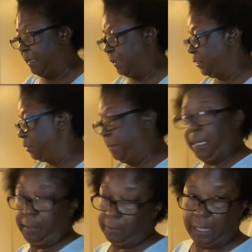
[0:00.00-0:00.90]
That's just
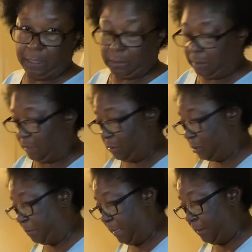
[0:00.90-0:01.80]
me. That's
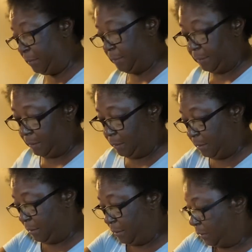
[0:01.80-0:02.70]
just me.
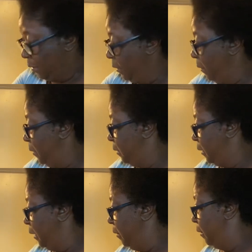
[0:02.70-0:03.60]
So let me
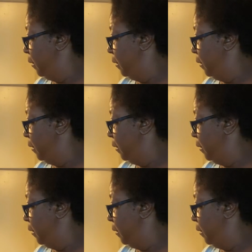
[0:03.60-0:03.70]
see.